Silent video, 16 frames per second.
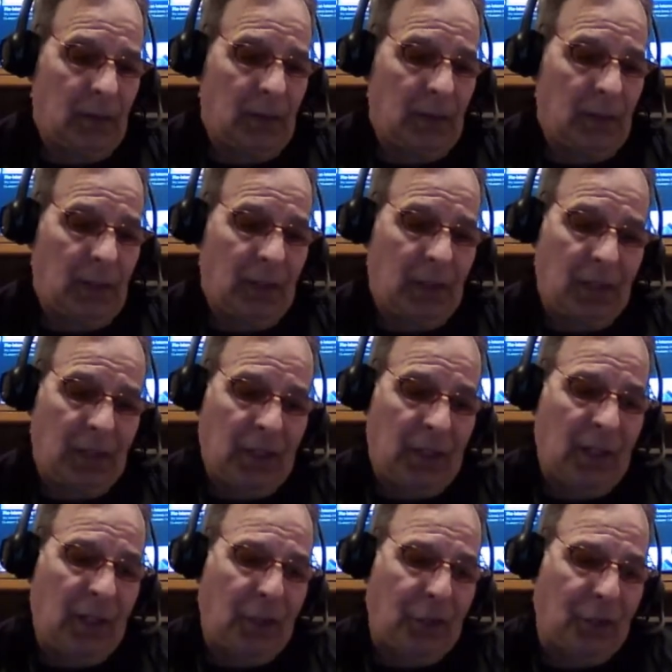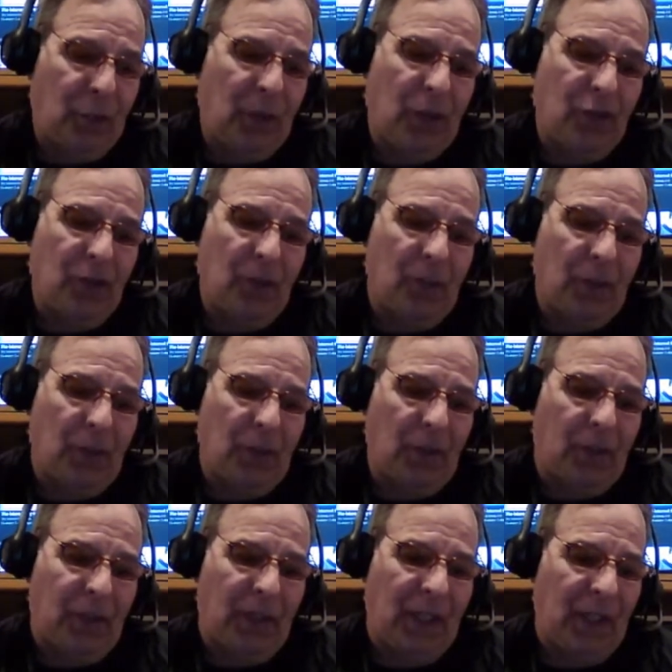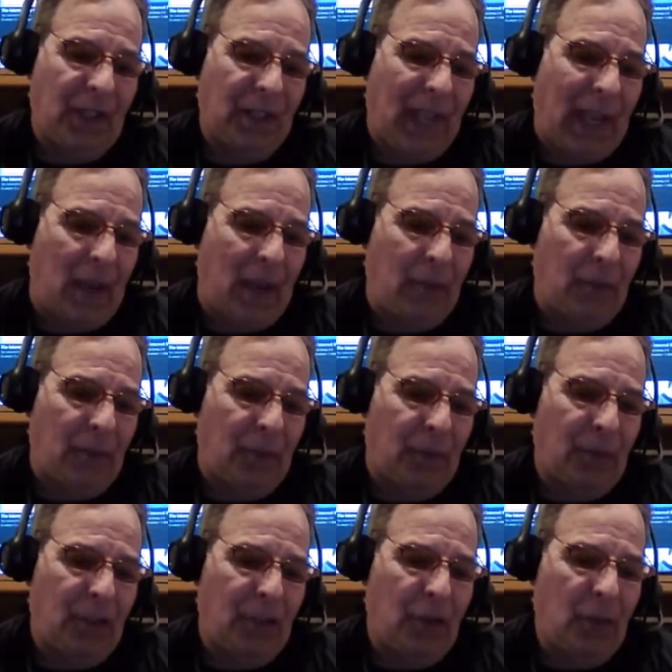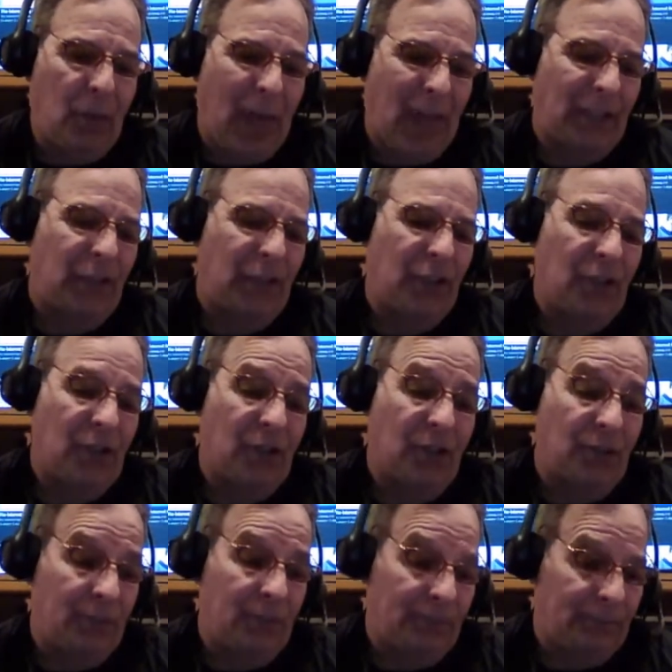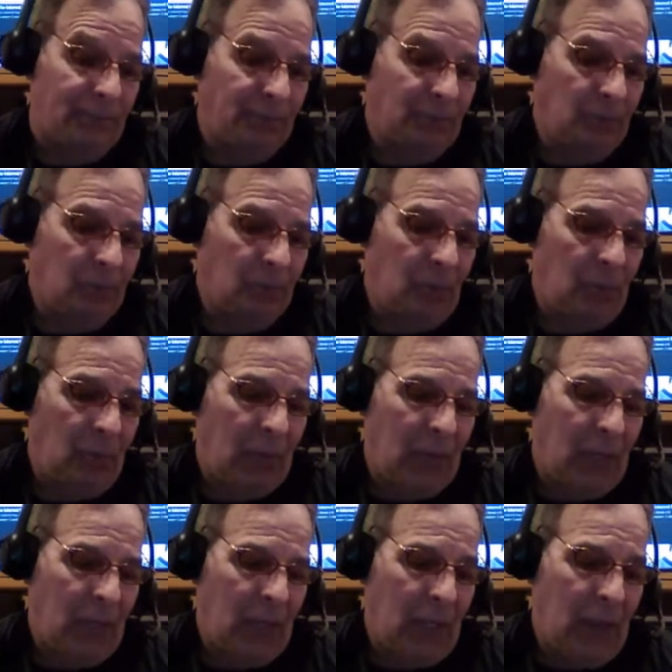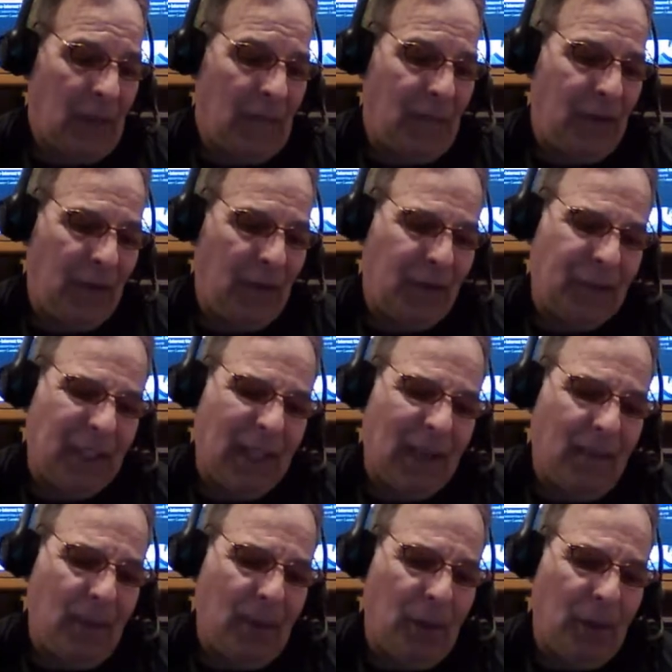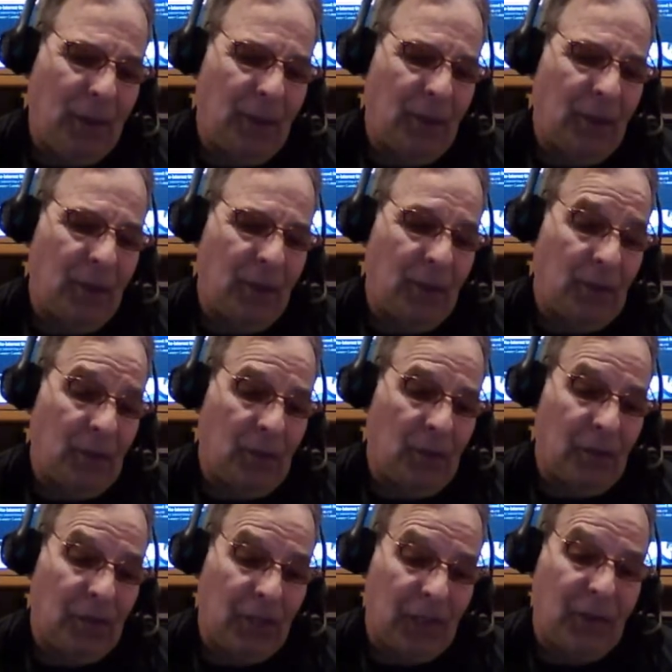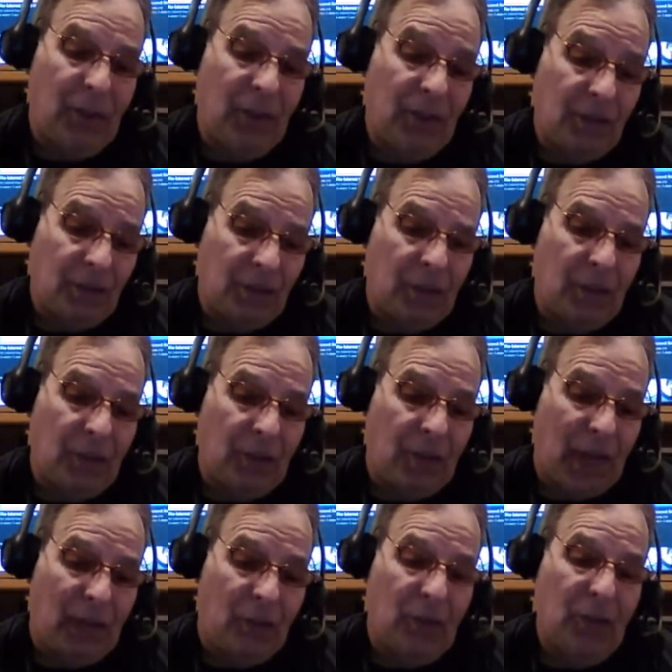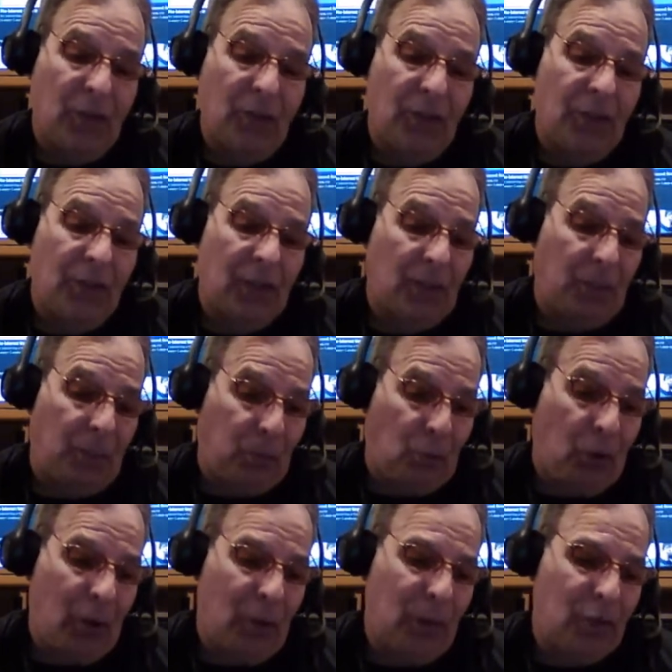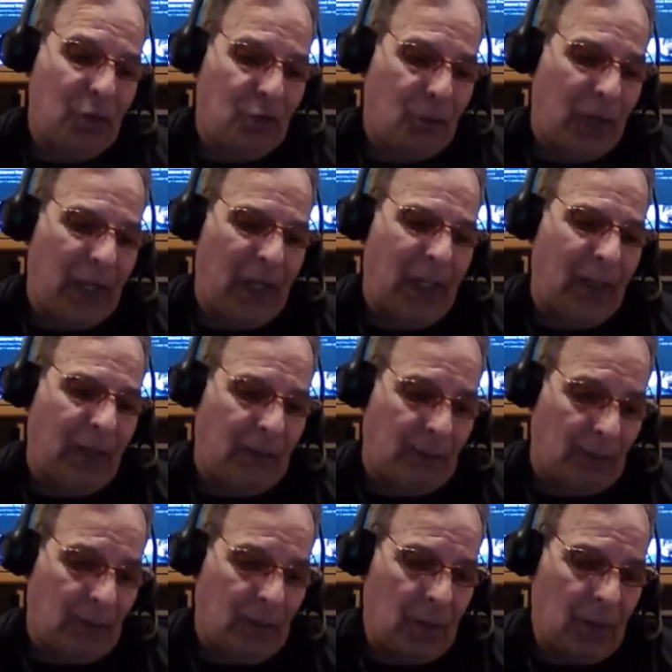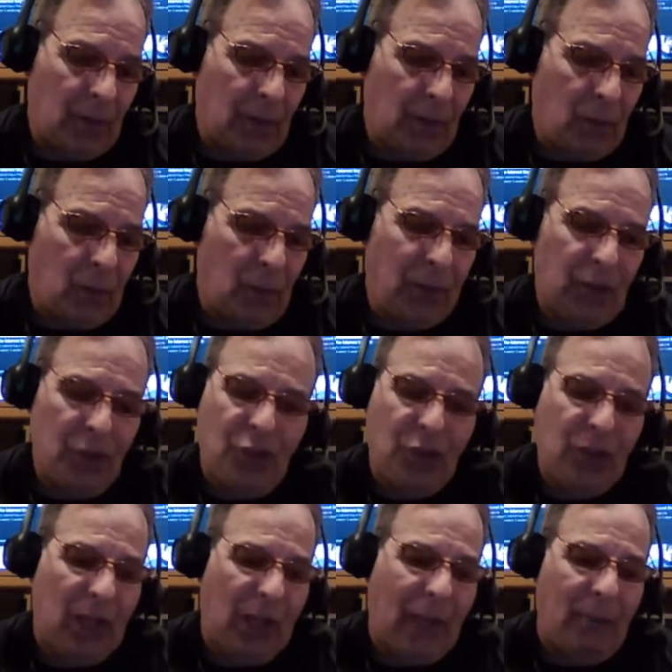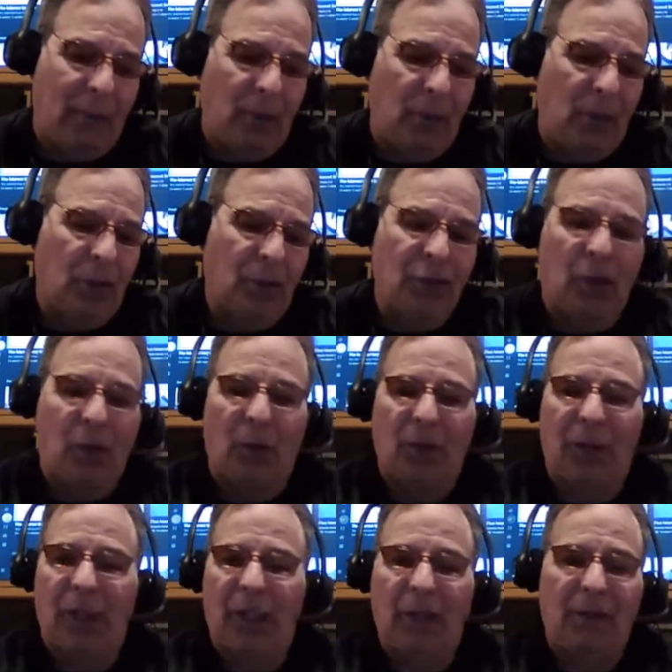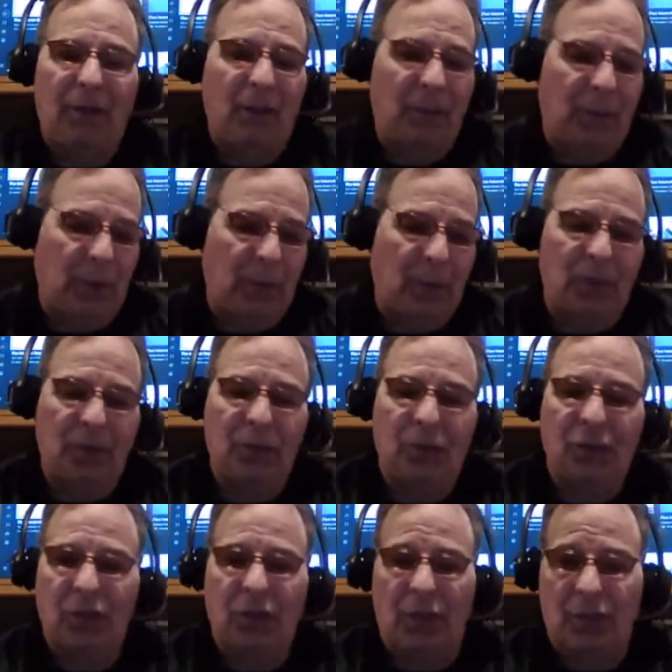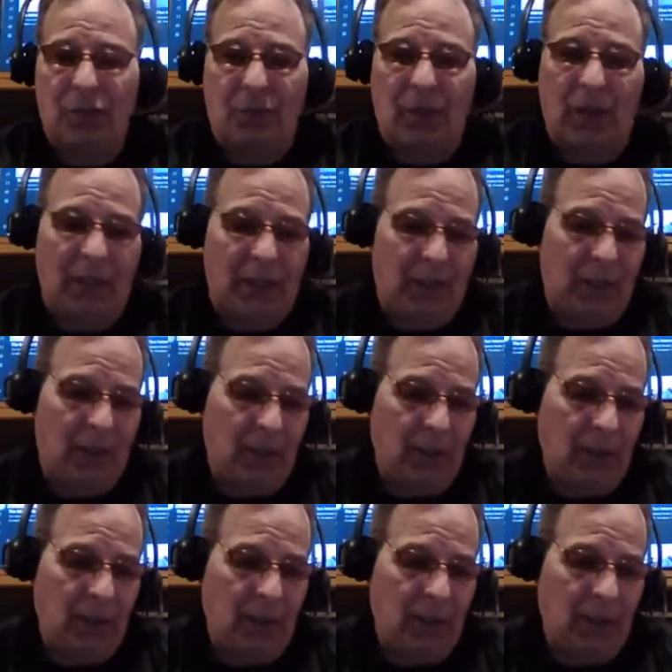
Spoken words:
Another $300 million for the Endowment for the Humanities. $15 million was given to the Veterans Employment Training when the GI Bill is already giving people training.